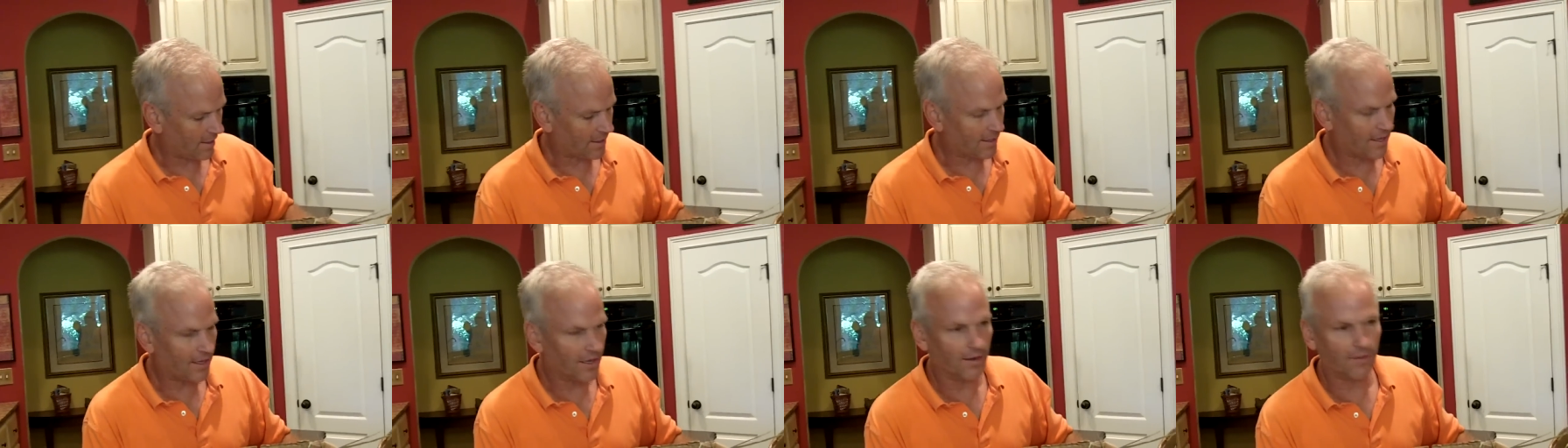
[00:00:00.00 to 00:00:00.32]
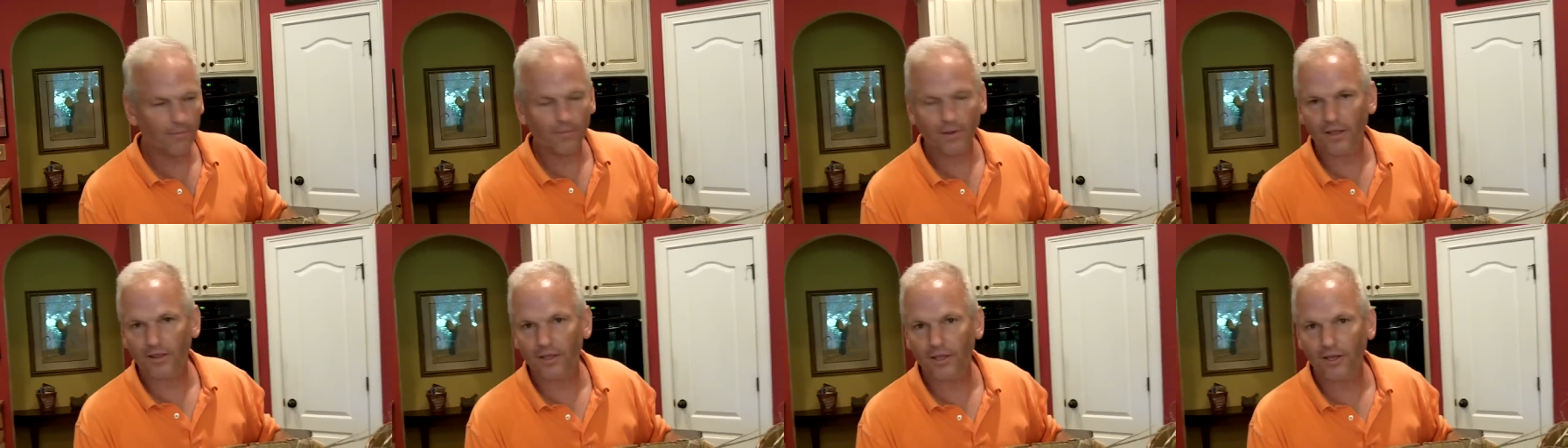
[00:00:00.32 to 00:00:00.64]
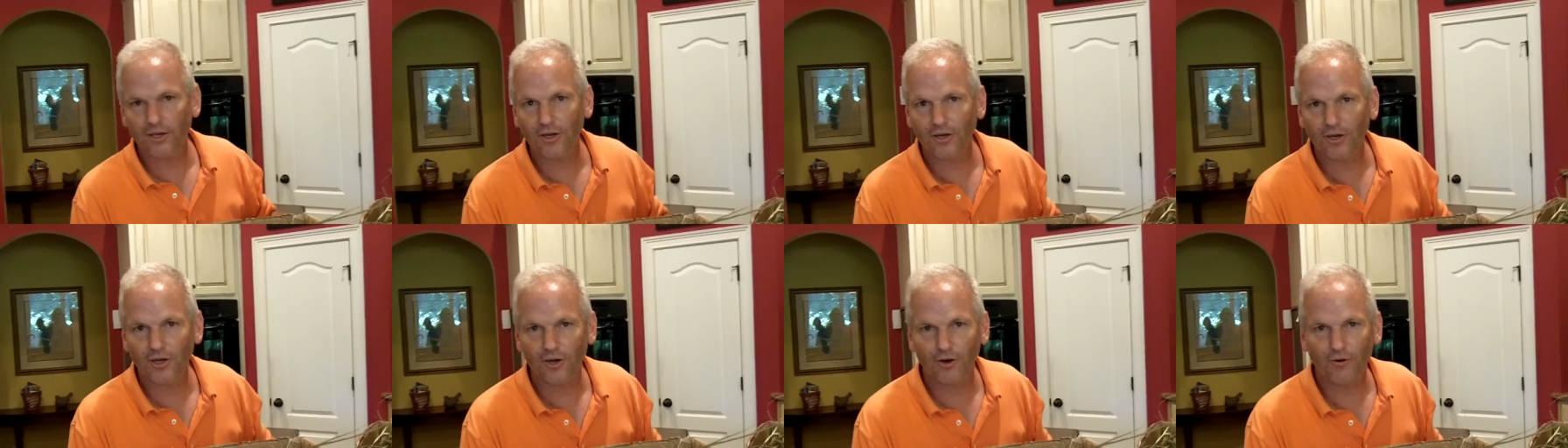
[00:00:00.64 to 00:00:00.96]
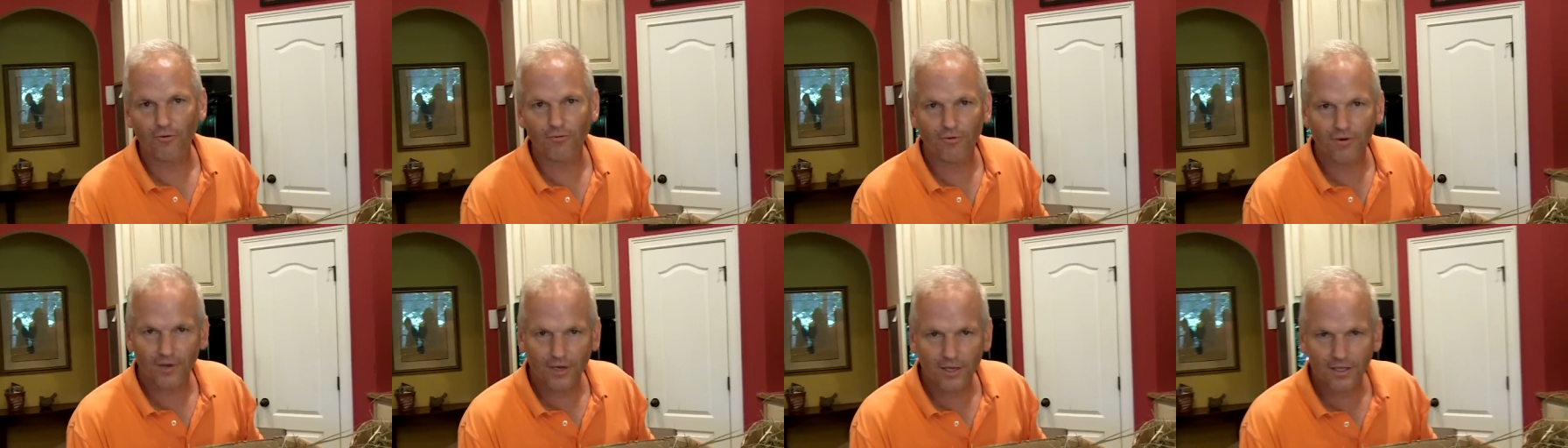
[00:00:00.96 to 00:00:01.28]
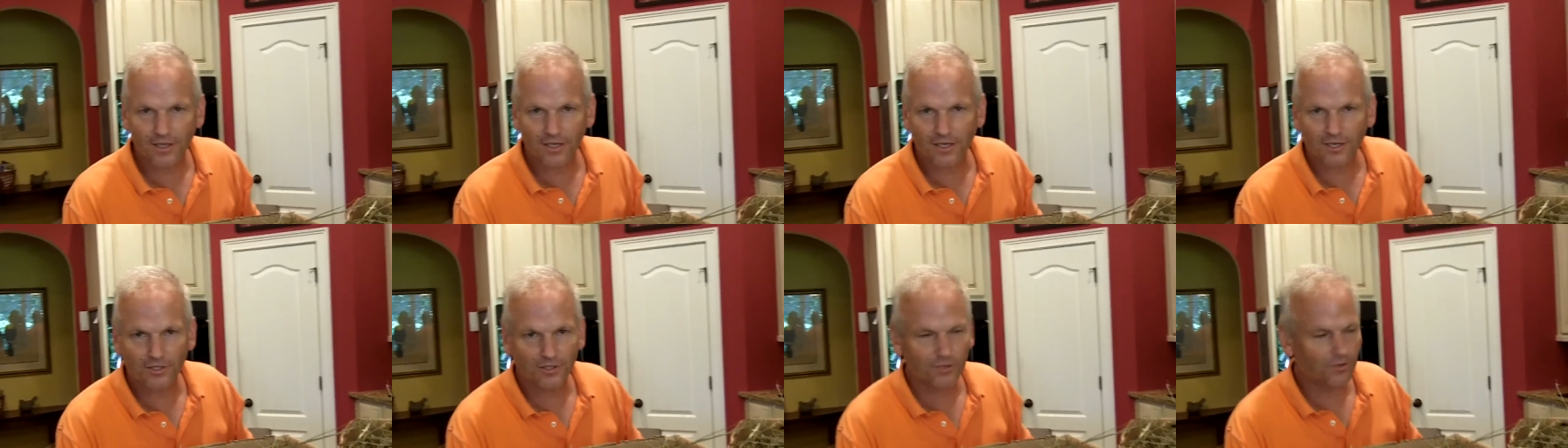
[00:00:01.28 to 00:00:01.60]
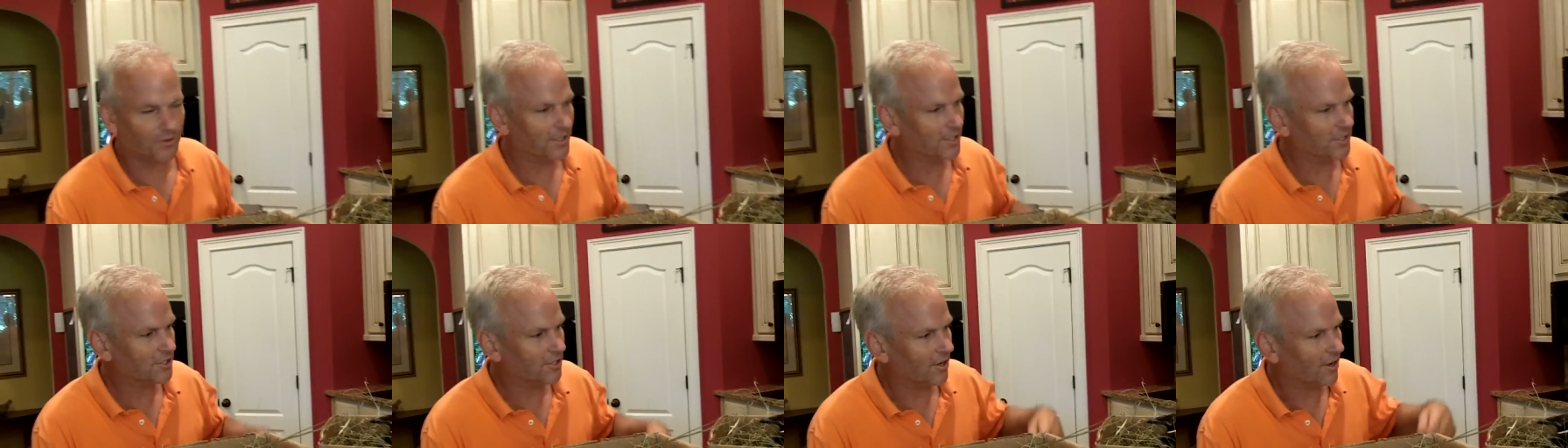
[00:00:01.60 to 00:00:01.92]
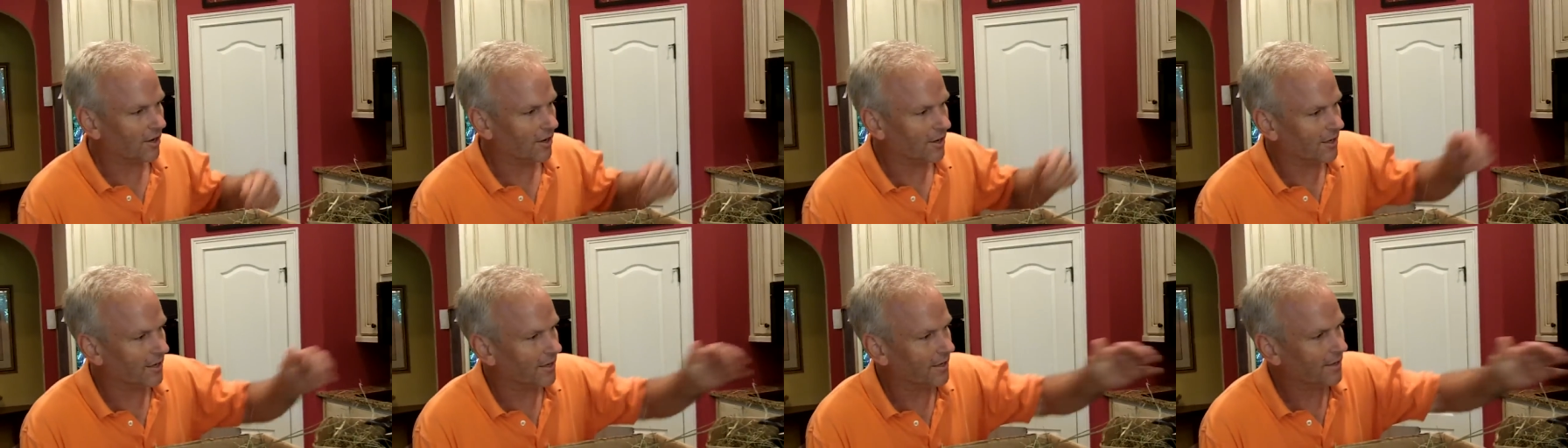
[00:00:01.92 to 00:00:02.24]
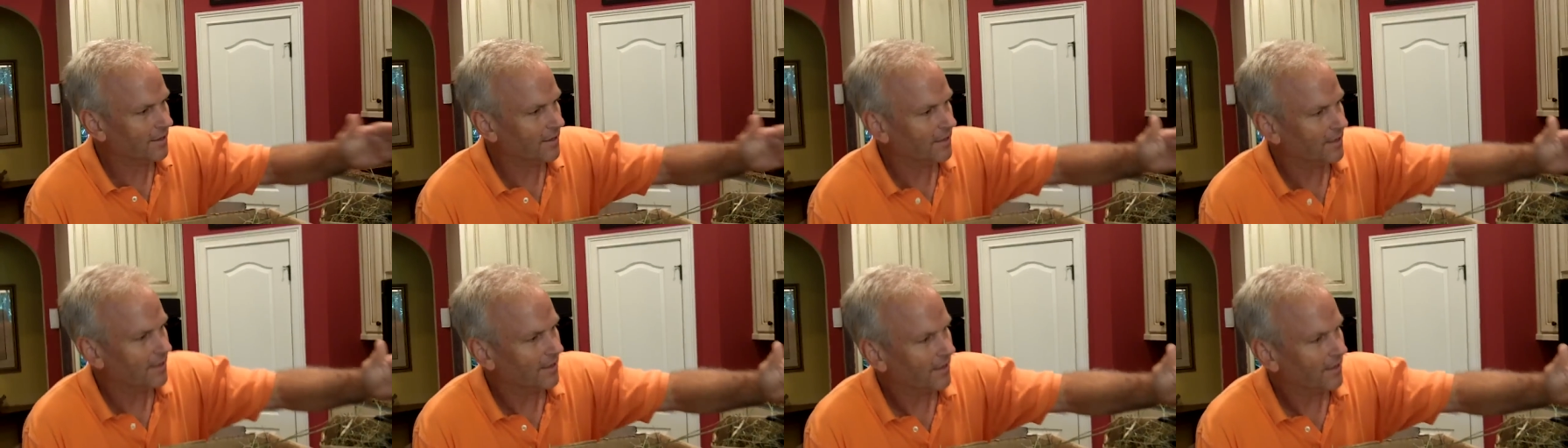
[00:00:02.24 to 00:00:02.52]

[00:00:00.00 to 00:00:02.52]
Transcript: Kim, I think you're gonna really enjoy Charlie.